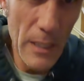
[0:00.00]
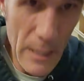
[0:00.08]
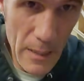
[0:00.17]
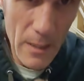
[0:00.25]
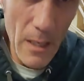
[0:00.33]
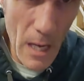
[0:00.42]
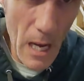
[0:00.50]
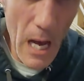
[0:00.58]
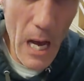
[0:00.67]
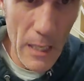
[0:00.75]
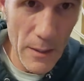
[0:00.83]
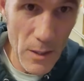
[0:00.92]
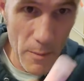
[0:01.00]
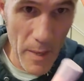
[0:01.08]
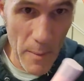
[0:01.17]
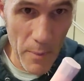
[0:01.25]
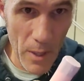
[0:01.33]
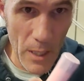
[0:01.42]
it onto
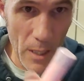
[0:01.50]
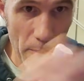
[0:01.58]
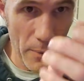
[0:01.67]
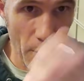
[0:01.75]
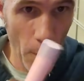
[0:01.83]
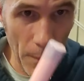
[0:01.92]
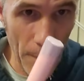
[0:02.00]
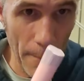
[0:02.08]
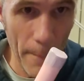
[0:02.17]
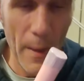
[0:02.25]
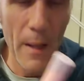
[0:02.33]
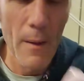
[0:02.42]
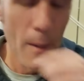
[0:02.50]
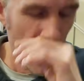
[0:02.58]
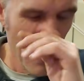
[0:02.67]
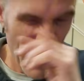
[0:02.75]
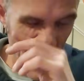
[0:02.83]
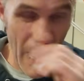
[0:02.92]
my pipe.
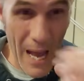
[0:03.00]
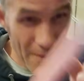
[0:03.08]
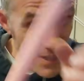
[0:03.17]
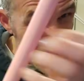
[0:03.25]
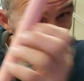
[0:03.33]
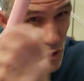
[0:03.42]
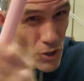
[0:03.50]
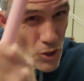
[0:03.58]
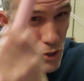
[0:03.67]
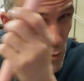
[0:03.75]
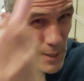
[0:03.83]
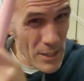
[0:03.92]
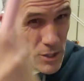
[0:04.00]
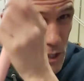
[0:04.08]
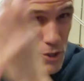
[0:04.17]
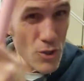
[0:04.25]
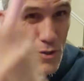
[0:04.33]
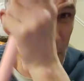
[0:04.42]
And then stretched
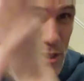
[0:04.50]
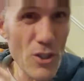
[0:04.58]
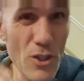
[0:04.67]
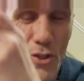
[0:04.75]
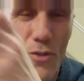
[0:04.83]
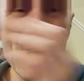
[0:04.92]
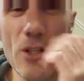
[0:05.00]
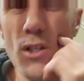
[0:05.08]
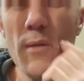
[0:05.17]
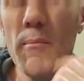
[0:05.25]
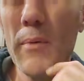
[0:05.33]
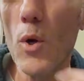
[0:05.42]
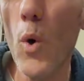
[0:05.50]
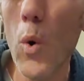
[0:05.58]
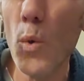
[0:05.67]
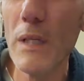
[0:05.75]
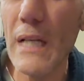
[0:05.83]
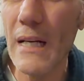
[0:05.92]
it, but
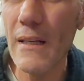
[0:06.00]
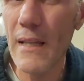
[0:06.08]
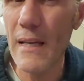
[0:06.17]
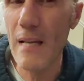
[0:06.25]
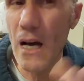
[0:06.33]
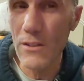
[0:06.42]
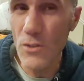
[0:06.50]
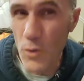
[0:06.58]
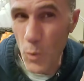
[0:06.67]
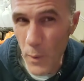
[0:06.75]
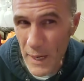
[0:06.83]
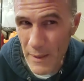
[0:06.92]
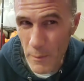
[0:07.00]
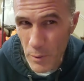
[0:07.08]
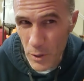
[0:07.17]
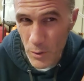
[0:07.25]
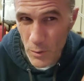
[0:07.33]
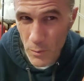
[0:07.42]
holding onto that nozzle, the way the
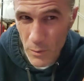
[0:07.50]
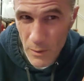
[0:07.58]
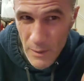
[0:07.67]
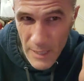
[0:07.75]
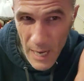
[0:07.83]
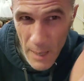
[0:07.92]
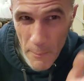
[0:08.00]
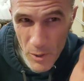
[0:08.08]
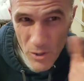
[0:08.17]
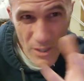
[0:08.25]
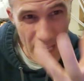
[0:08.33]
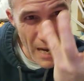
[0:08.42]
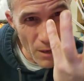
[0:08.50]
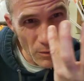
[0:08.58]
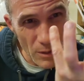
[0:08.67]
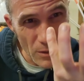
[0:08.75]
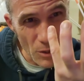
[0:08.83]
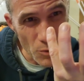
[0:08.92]
balloon tapers down,
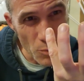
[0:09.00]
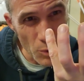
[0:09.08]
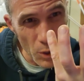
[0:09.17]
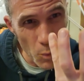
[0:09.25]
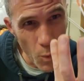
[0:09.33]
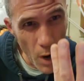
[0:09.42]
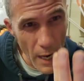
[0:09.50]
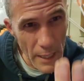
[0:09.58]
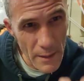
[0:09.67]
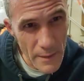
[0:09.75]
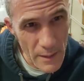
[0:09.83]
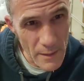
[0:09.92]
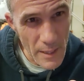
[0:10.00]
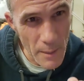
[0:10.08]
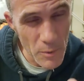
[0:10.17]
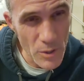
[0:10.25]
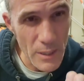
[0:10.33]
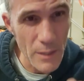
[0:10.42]
because it's really wide and then it
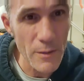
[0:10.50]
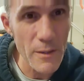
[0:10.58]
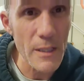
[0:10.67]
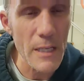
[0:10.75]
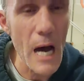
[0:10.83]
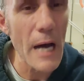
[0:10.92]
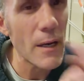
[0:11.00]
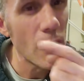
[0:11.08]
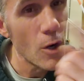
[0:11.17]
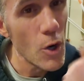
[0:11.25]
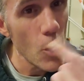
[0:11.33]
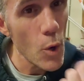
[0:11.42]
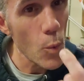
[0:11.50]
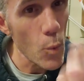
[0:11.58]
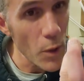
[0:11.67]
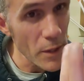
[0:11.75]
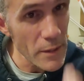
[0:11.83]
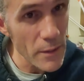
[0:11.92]
tapers down to the knot,
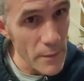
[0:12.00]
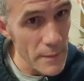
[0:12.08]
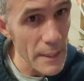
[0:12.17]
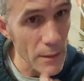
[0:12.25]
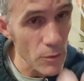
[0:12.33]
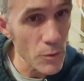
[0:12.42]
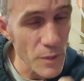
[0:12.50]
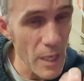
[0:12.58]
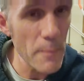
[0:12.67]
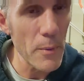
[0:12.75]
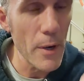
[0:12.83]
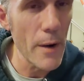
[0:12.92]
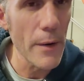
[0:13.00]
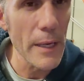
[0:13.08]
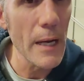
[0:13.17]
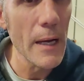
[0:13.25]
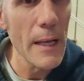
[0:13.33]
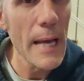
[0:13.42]
right there in that little taper
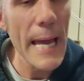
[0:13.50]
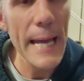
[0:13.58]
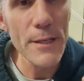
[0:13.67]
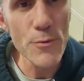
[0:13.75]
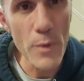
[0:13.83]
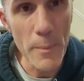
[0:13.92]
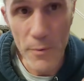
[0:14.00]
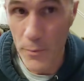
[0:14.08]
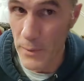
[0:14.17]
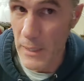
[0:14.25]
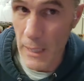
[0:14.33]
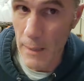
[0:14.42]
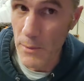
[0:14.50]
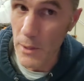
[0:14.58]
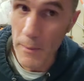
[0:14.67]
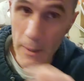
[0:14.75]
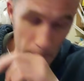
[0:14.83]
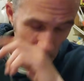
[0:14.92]
area, it's ripped 3 times on me.